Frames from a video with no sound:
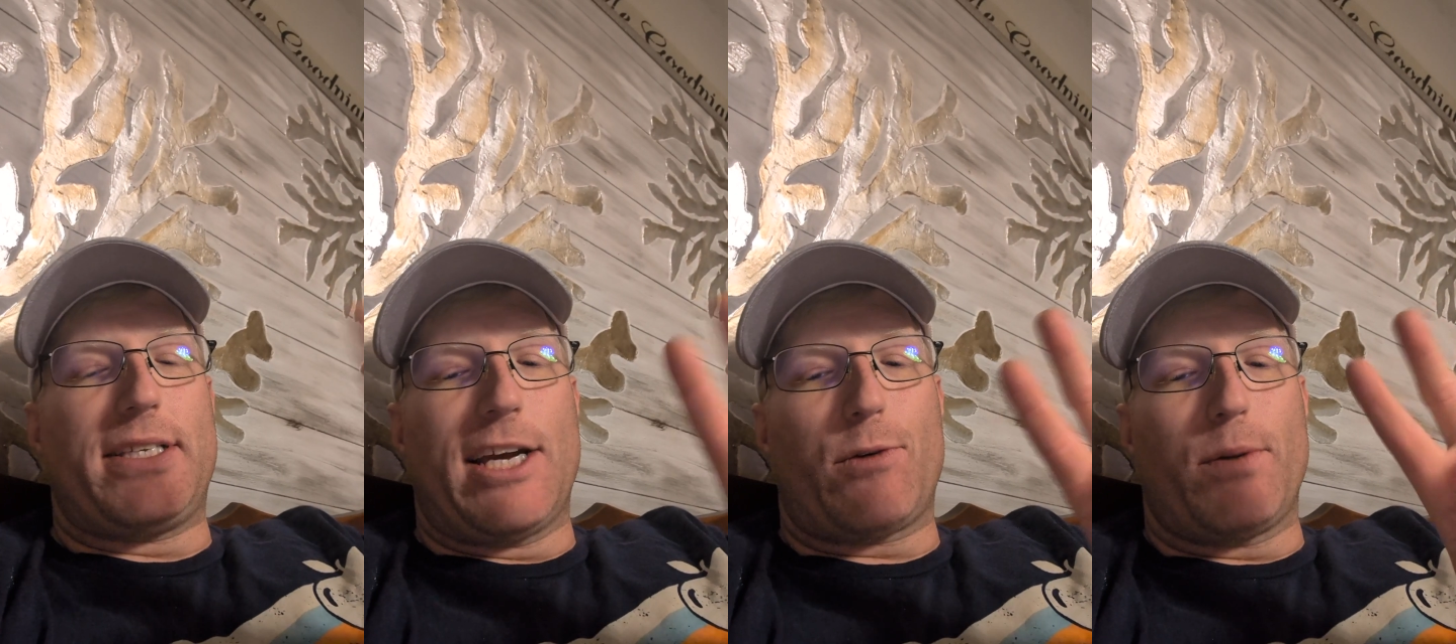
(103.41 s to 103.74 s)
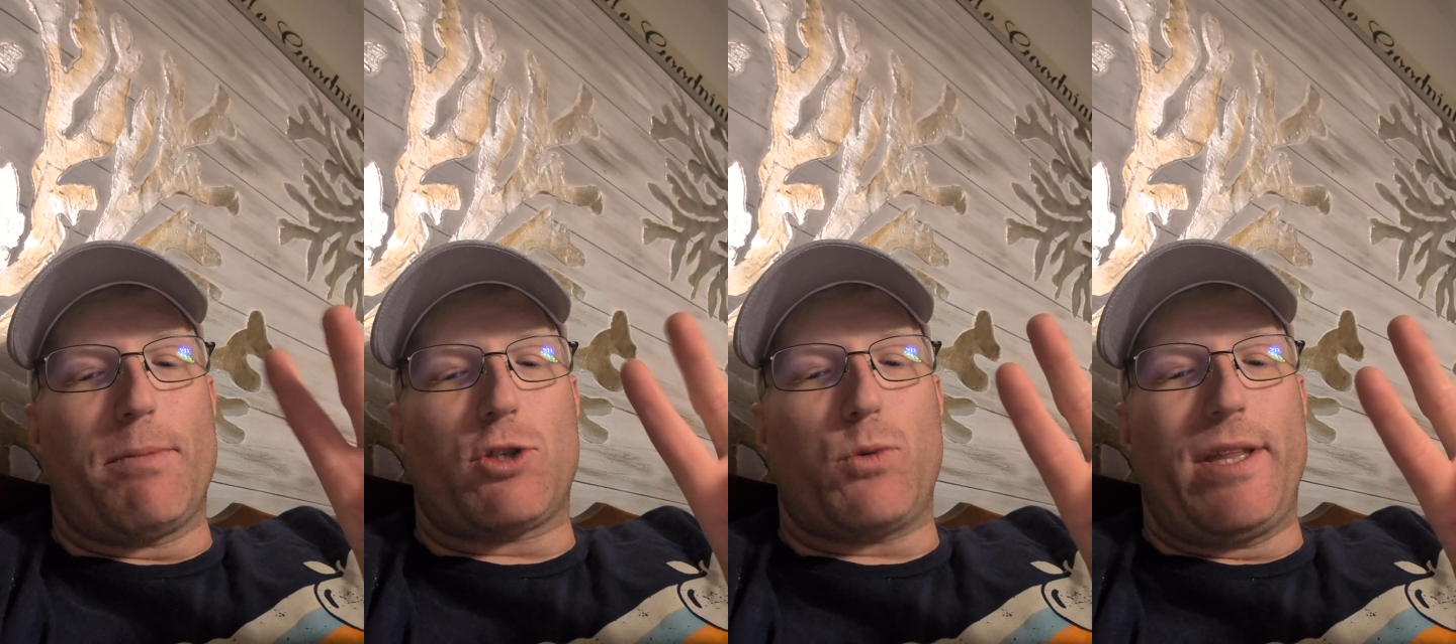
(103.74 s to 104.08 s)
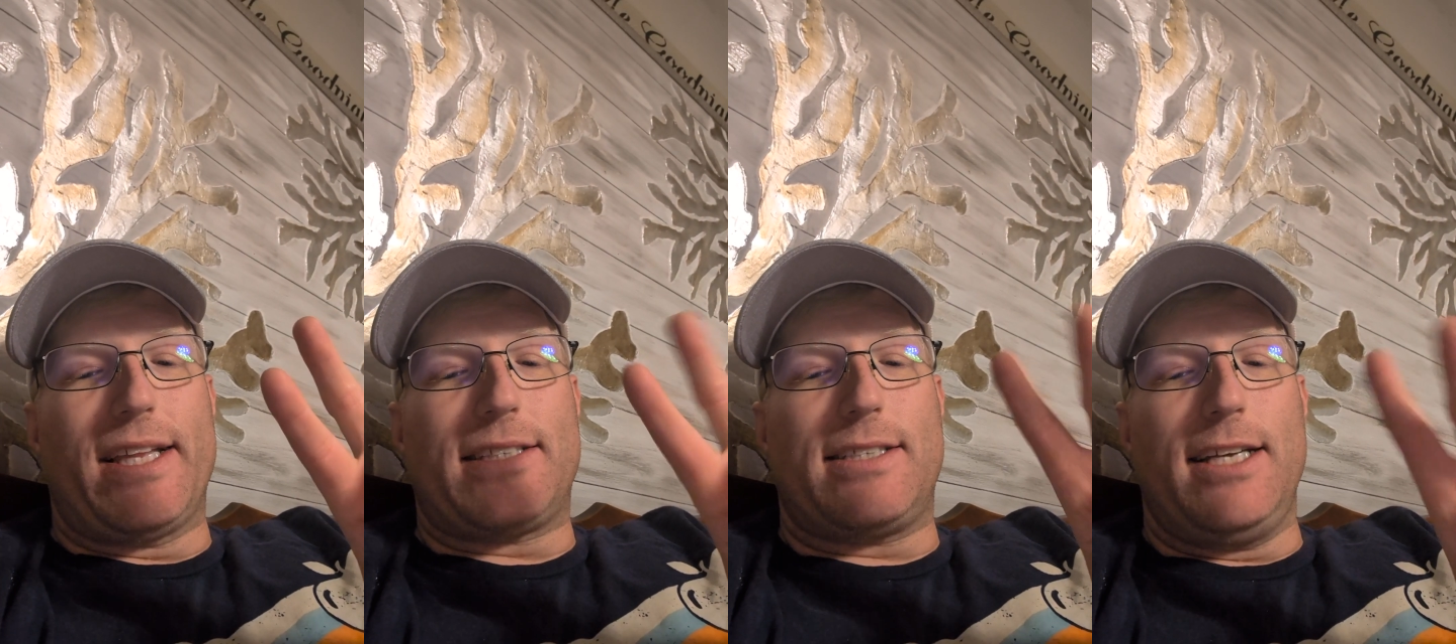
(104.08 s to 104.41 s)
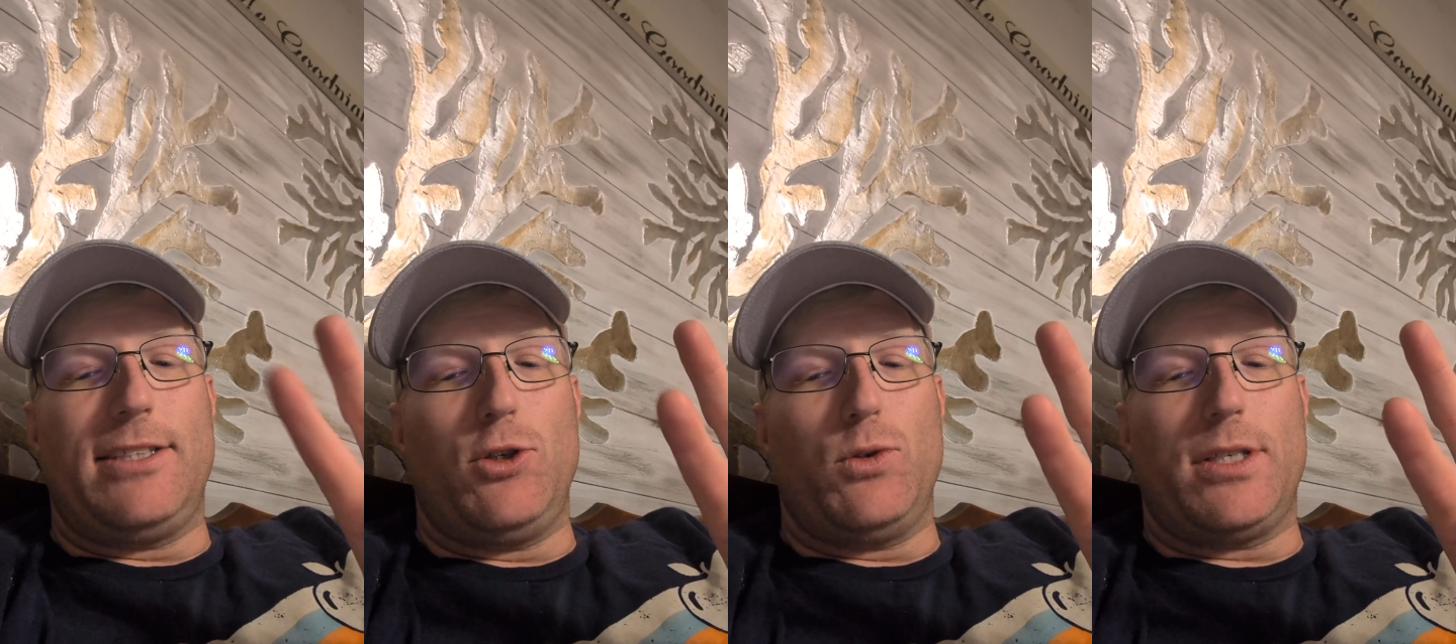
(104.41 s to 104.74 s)
be tinkering between the
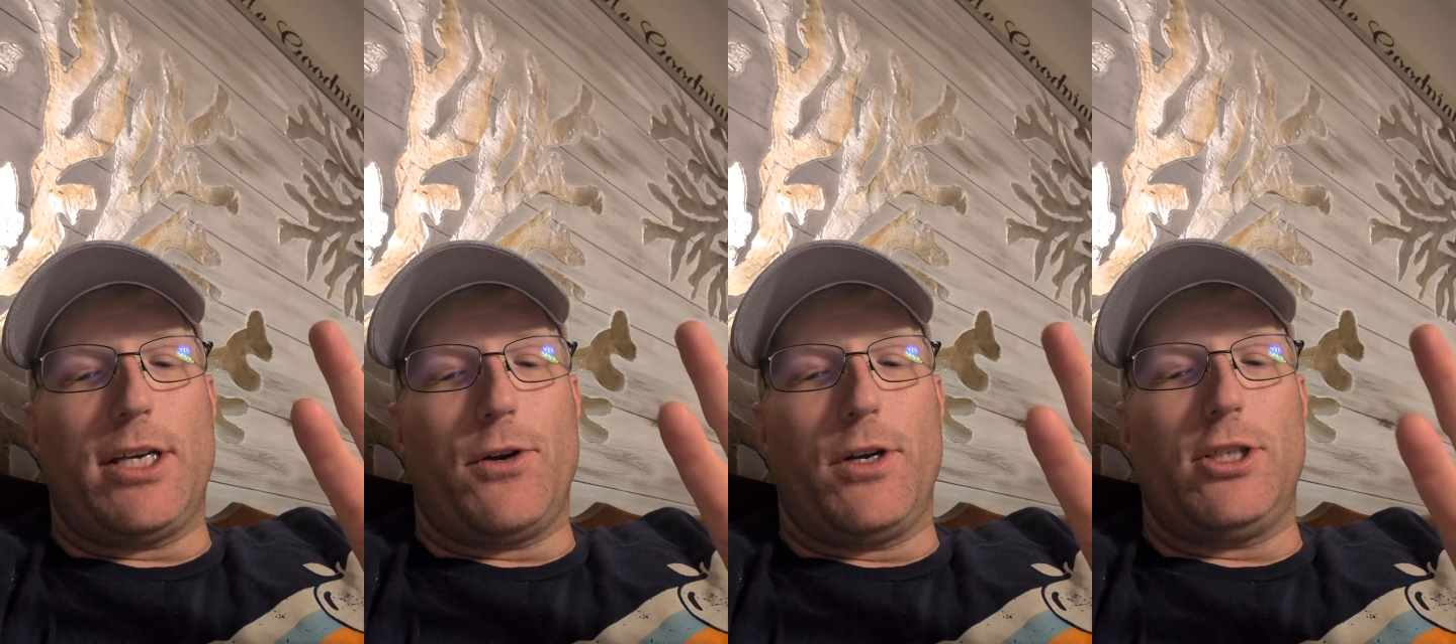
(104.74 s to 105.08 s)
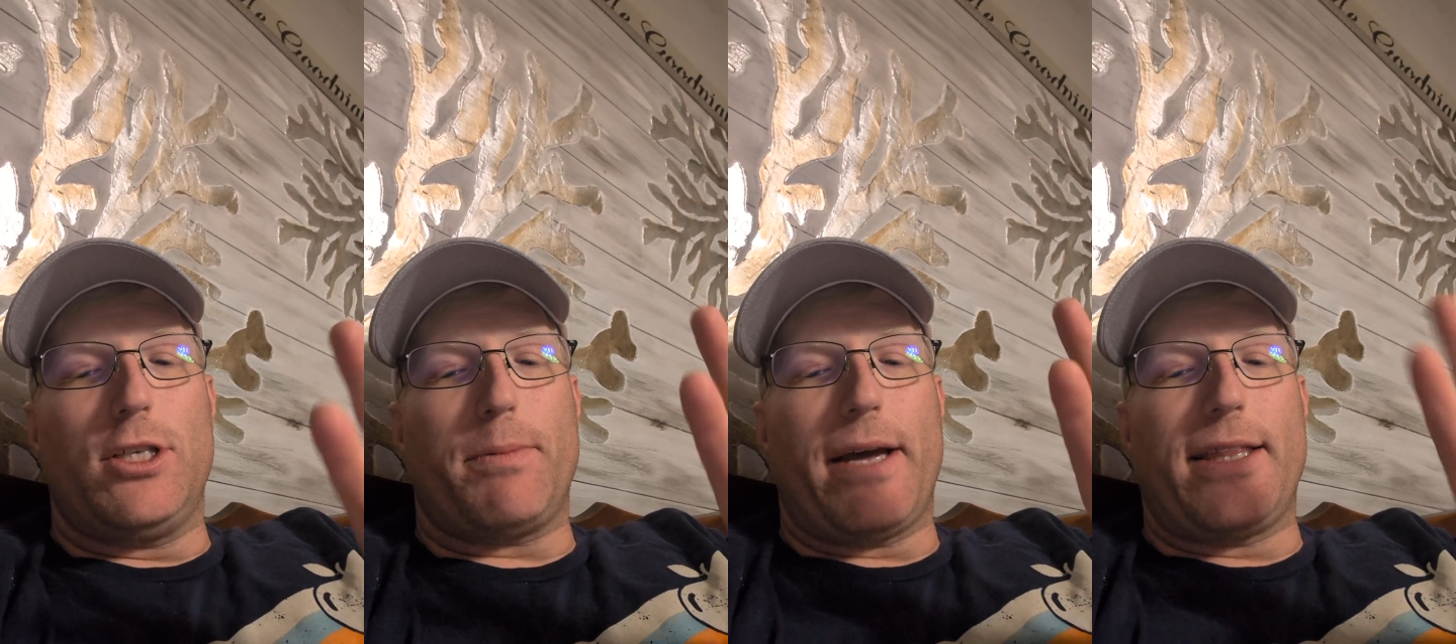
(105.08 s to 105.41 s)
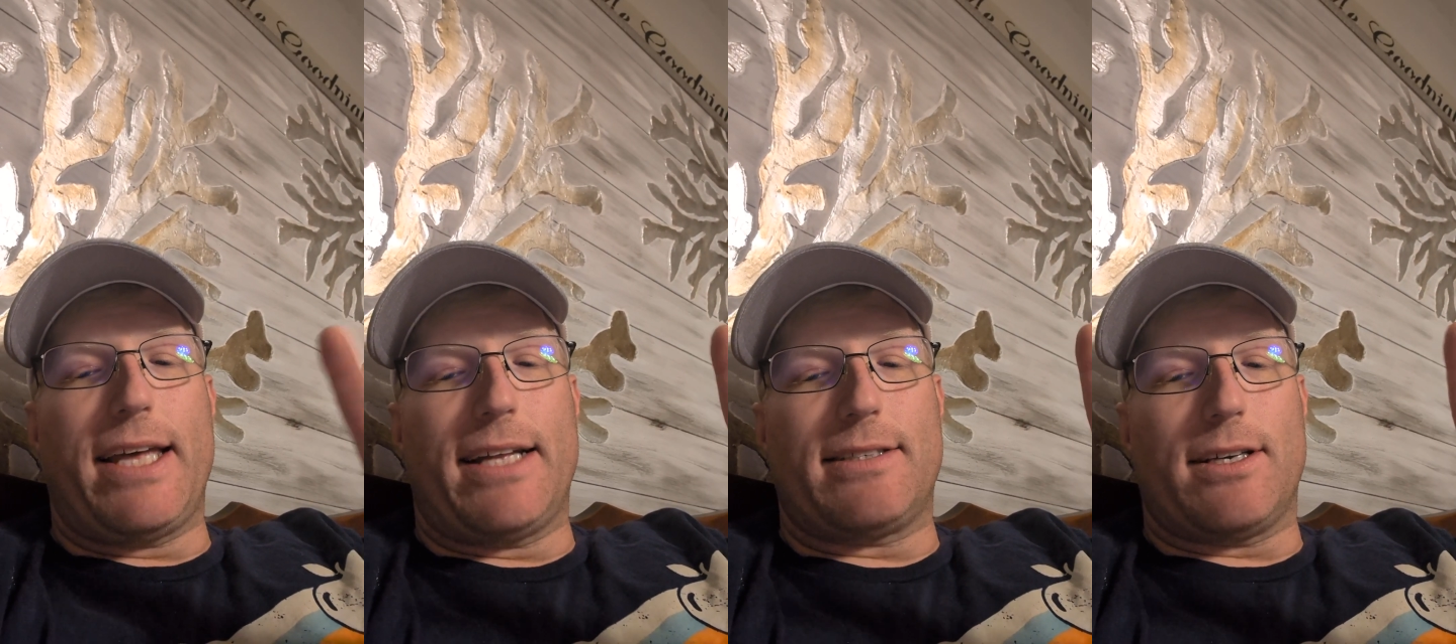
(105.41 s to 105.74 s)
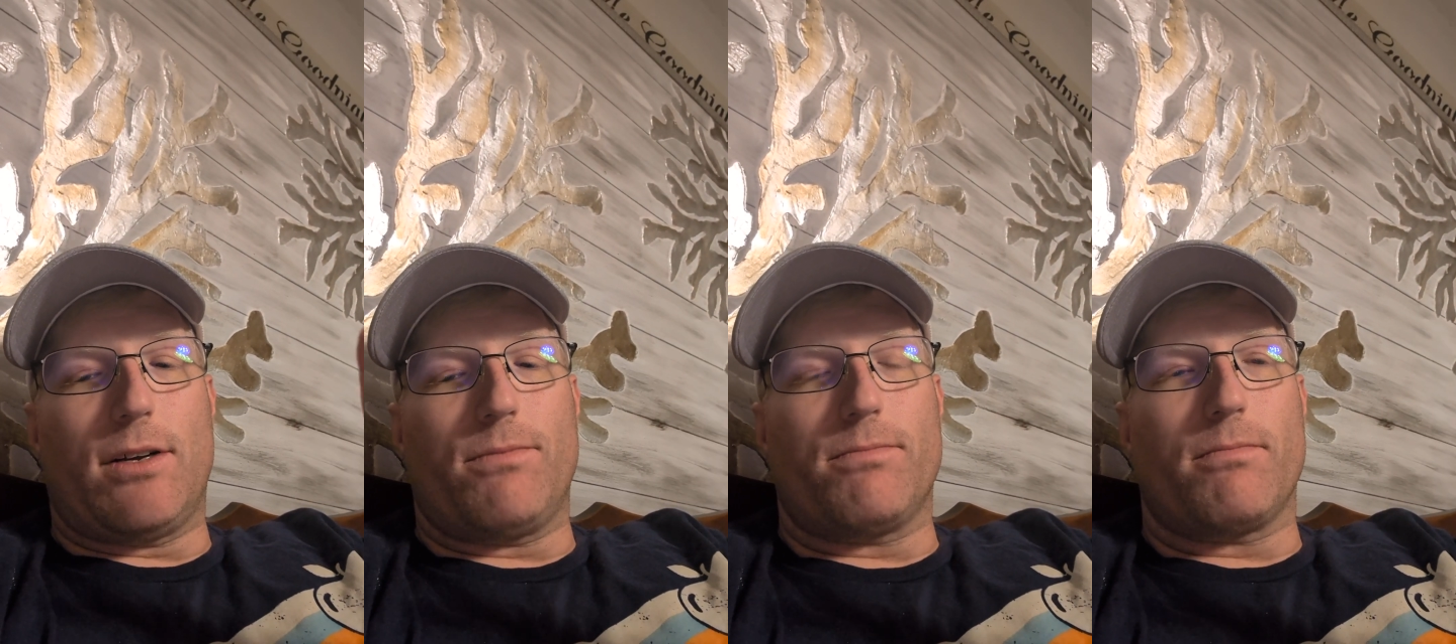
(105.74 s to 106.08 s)
T2 security chip and the
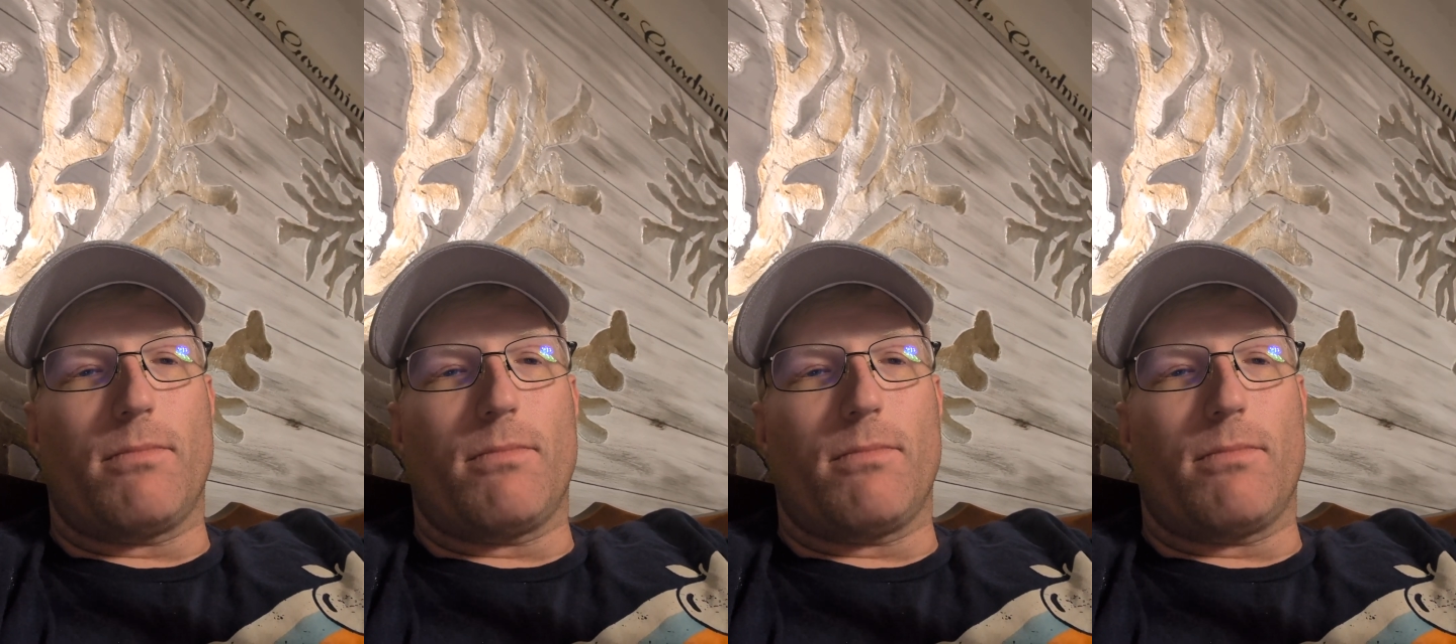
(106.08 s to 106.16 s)
Intel.